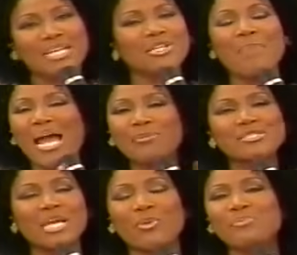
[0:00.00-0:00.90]
that the
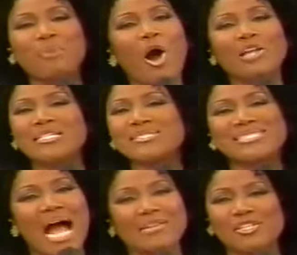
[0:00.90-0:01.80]
Bible said when Paul and
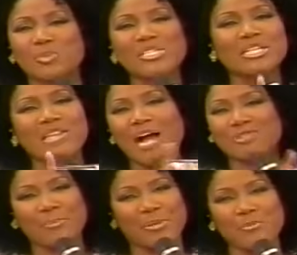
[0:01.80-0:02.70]
Silas was
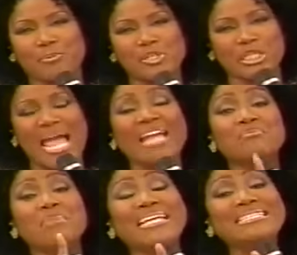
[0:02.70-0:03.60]
locked up in prison
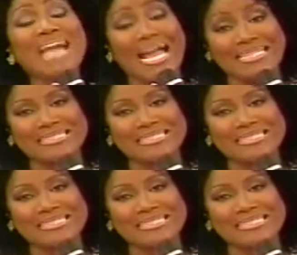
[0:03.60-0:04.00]
at midnight,